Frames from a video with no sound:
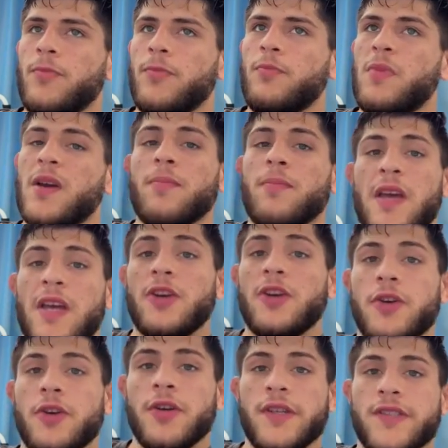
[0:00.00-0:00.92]
Mick
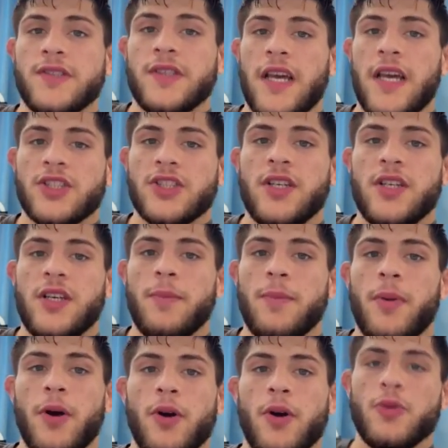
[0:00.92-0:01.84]
Maynard is actually a
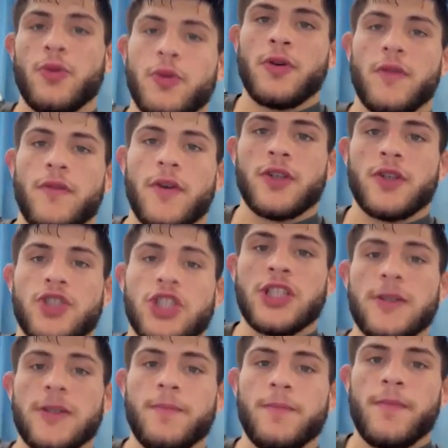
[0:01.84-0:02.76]
part owner of our
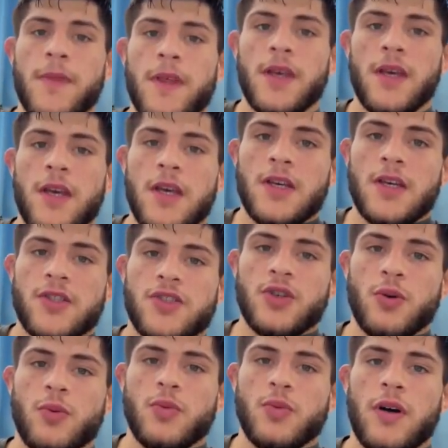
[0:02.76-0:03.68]
gym.
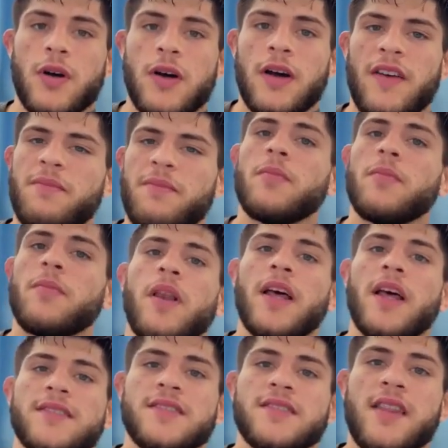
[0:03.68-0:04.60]
So I've been
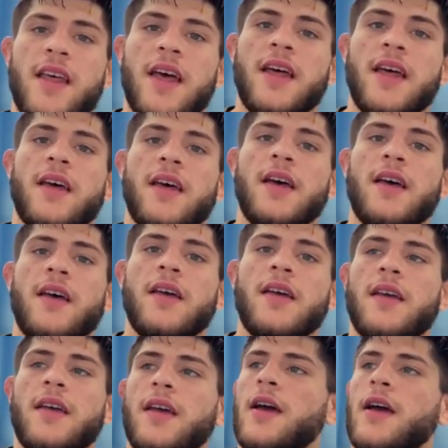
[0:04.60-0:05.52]
blessed that
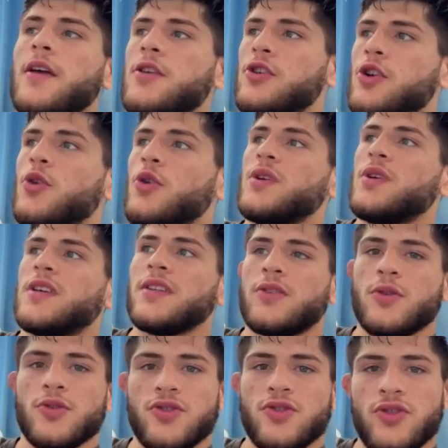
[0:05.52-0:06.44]
we
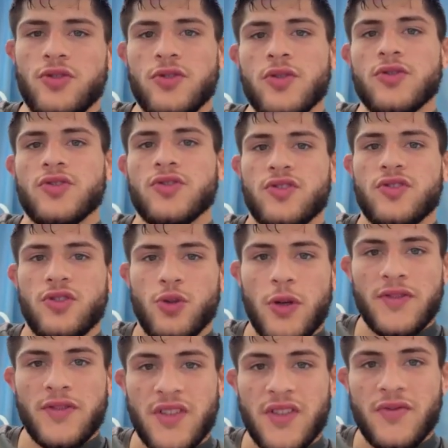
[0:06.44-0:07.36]
get those
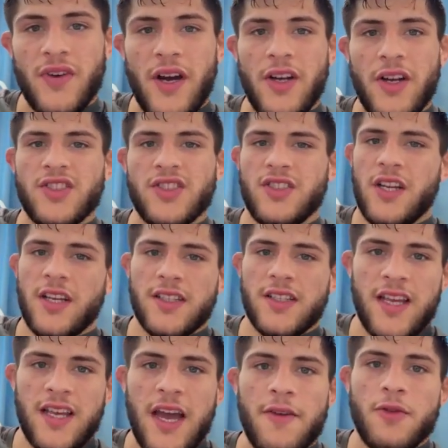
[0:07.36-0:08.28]
UFC fighters, and I
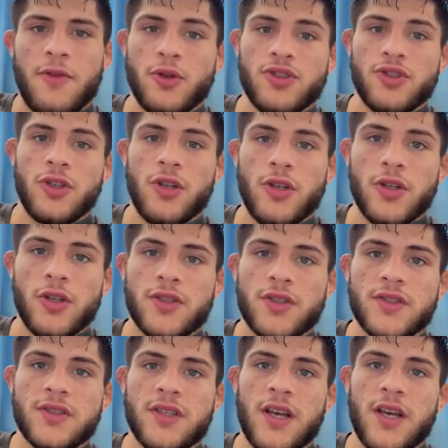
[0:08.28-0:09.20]
get to have those
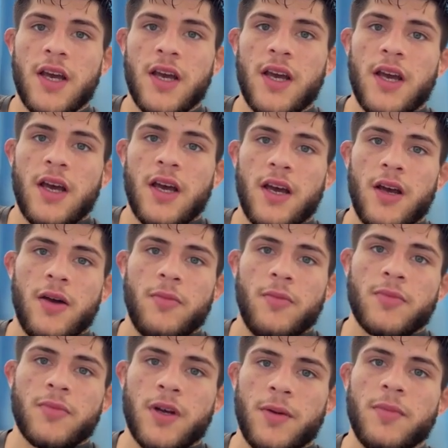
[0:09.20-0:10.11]
looks
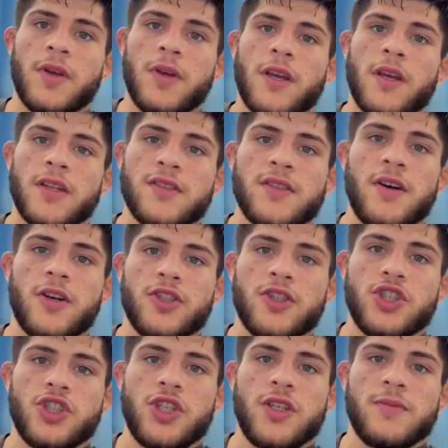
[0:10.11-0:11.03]
coming into
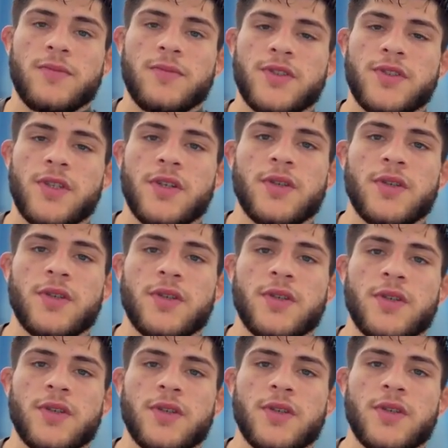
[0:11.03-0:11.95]
our gym. So
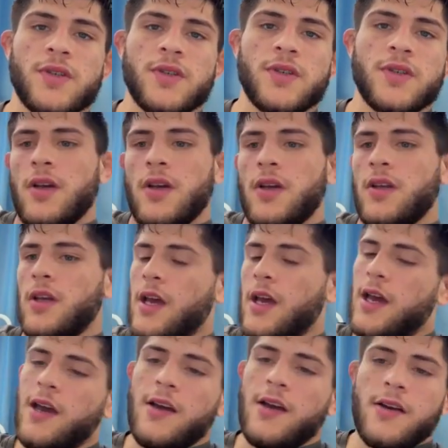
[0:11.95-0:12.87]

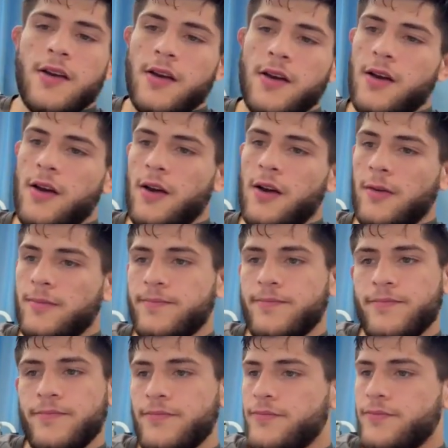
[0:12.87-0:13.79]
yeah,
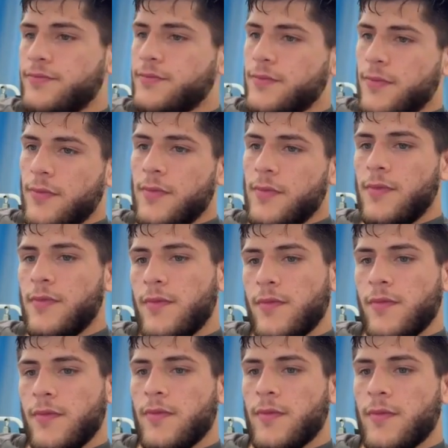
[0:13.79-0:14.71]

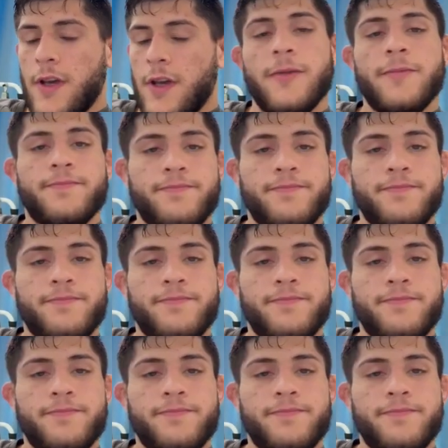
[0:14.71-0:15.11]
yeah.